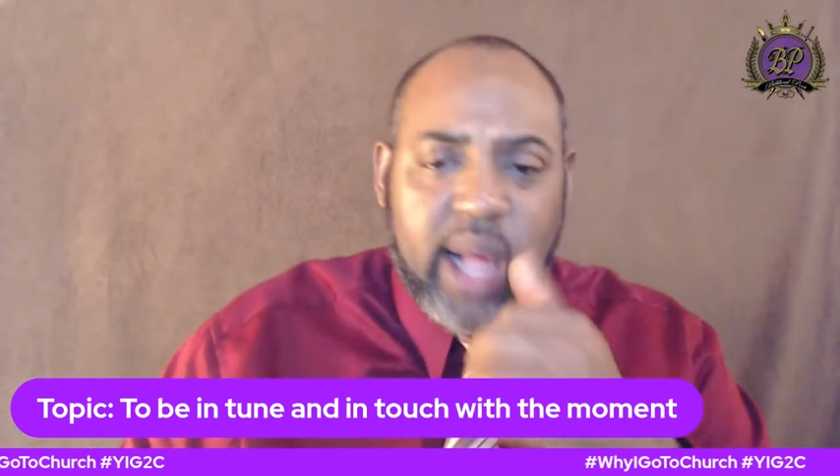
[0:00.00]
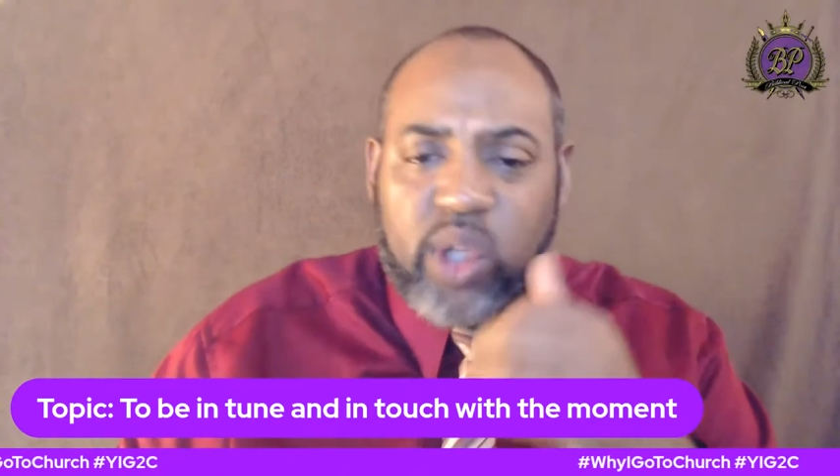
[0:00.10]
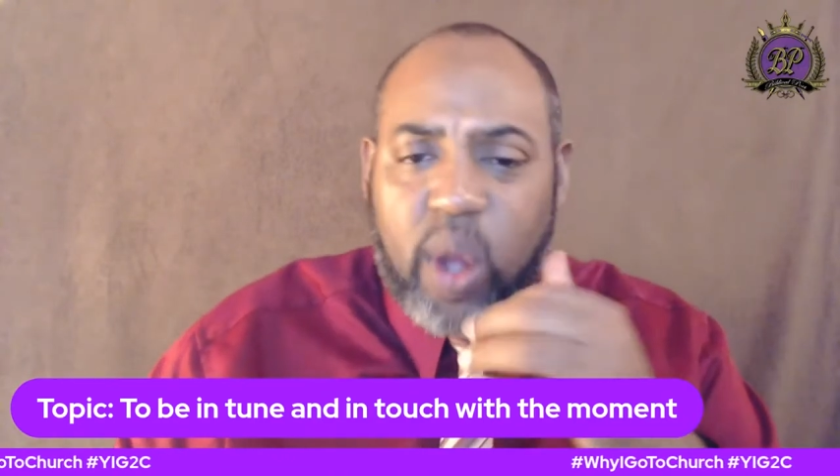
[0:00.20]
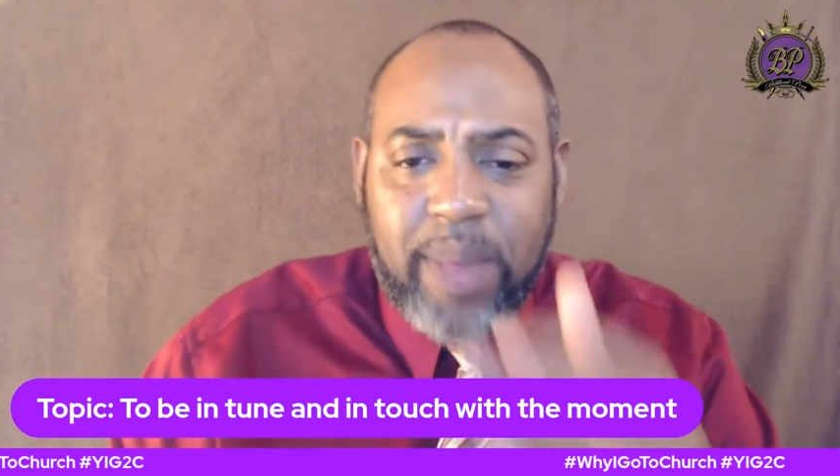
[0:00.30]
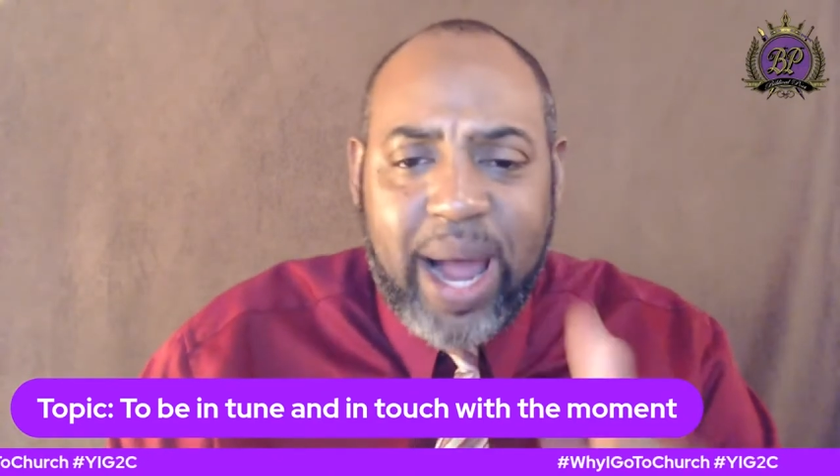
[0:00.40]

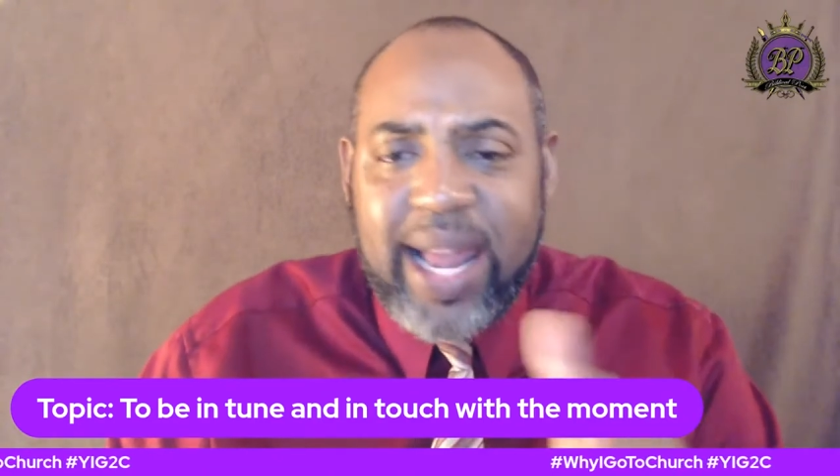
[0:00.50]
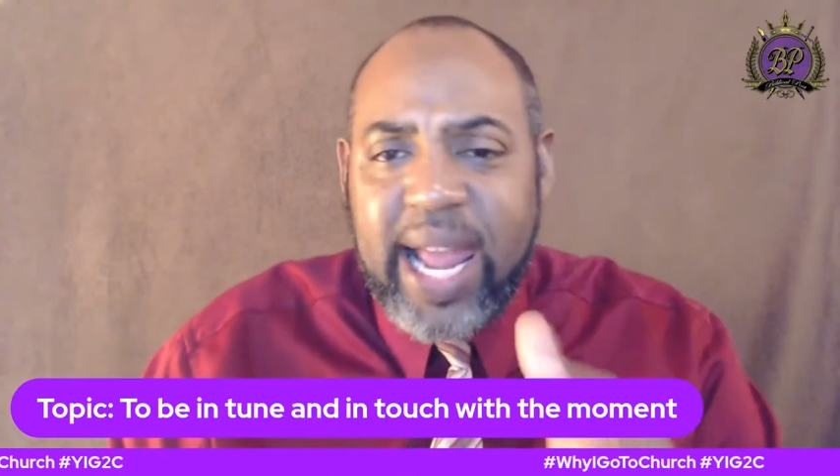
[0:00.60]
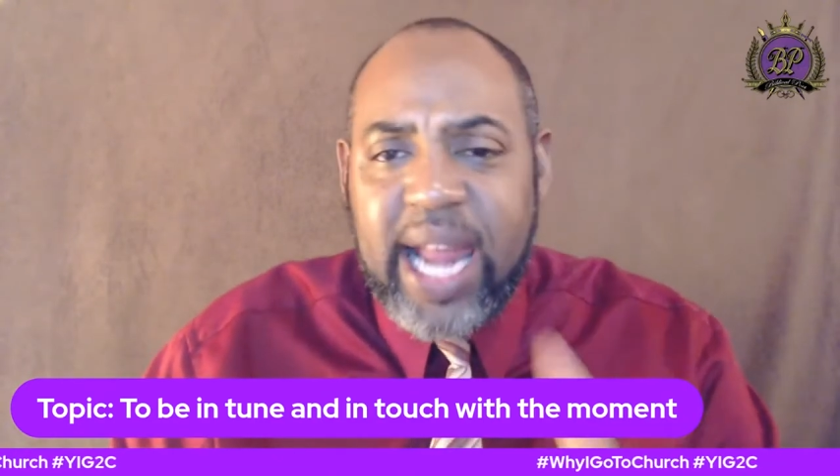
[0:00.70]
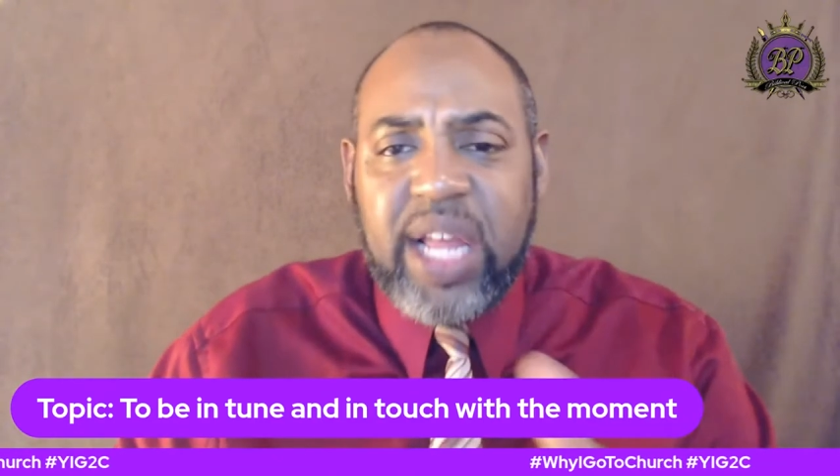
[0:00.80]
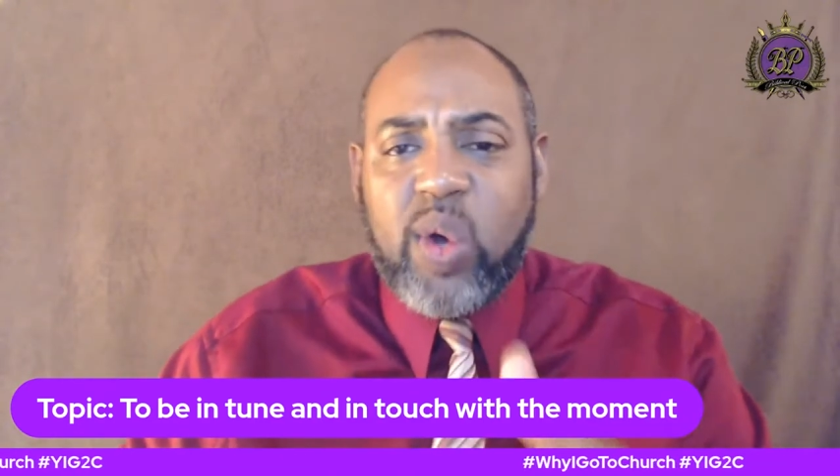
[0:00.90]
So I'm not
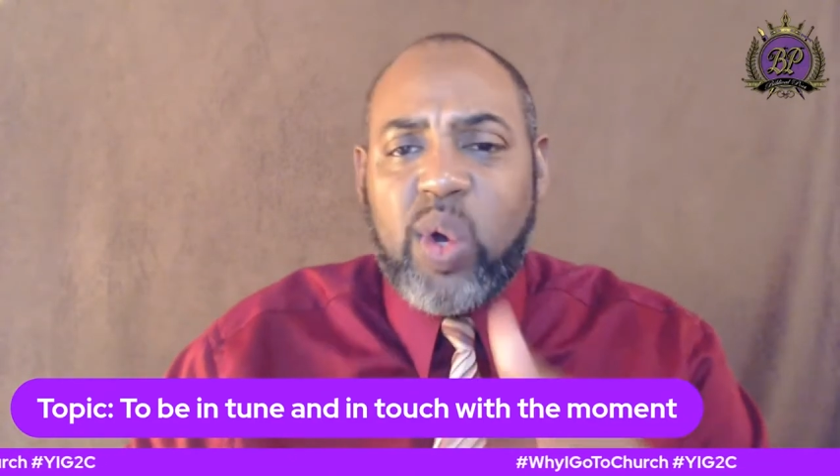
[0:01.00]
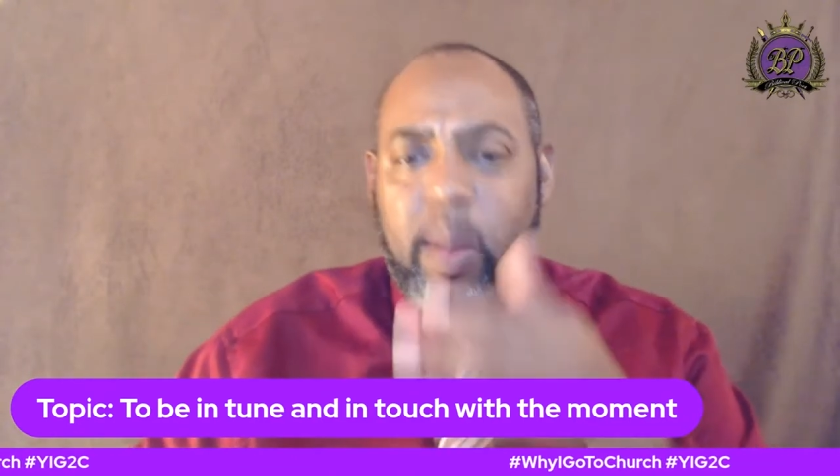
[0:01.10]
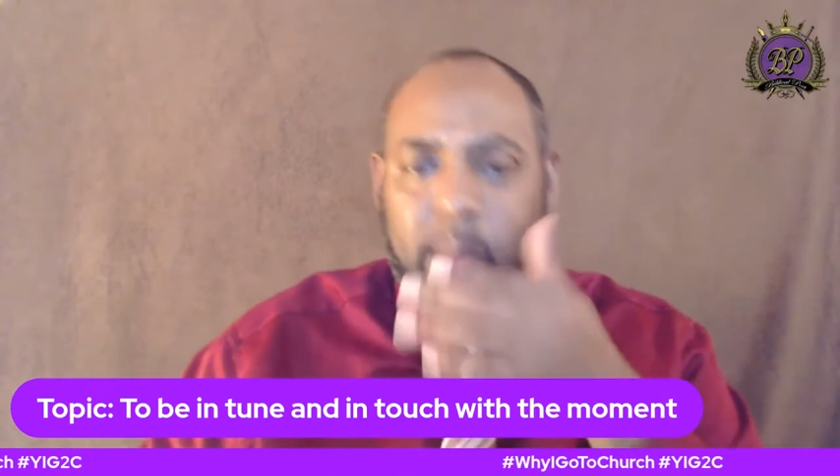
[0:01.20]
hating on it,